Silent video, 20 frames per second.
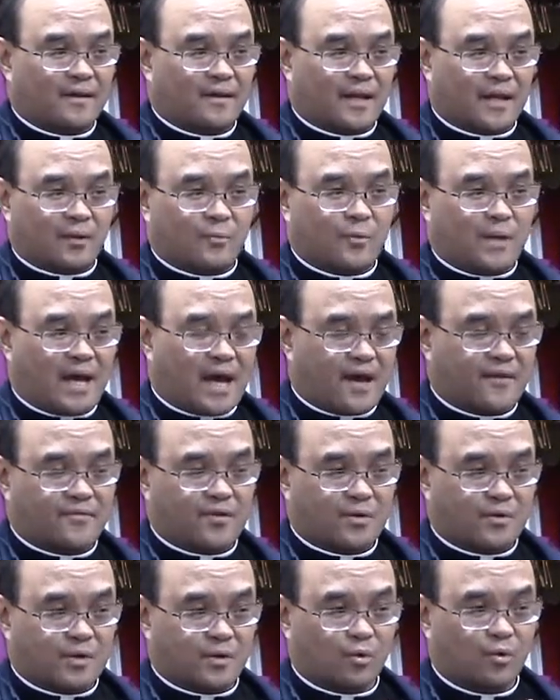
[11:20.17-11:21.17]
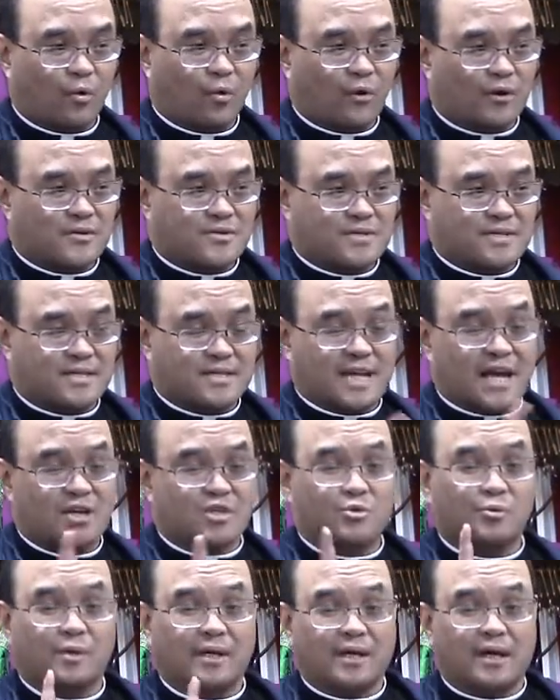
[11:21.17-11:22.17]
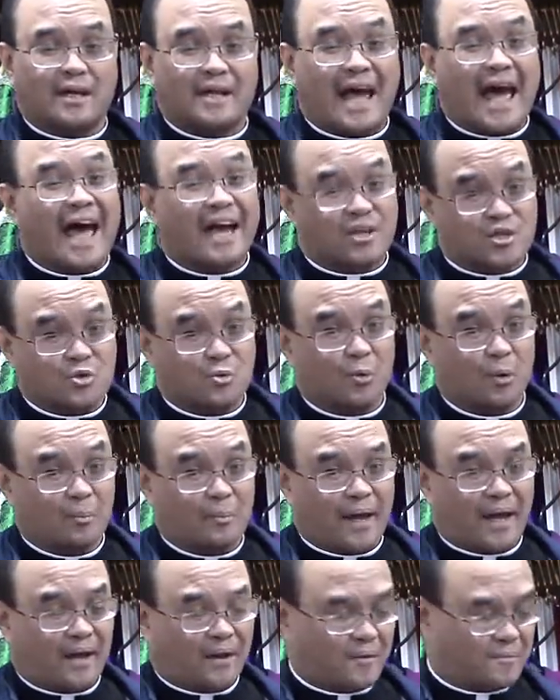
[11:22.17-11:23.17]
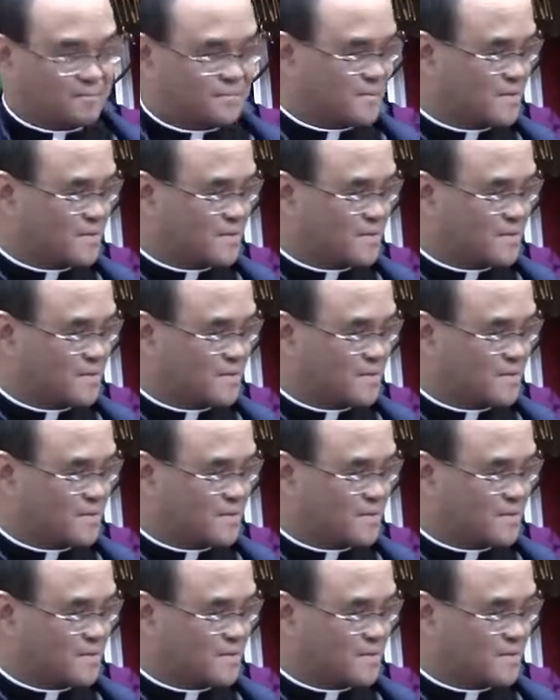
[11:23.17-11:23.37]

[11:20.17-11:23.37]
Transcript: like we have here at Lourdes. It's actually an actual bell.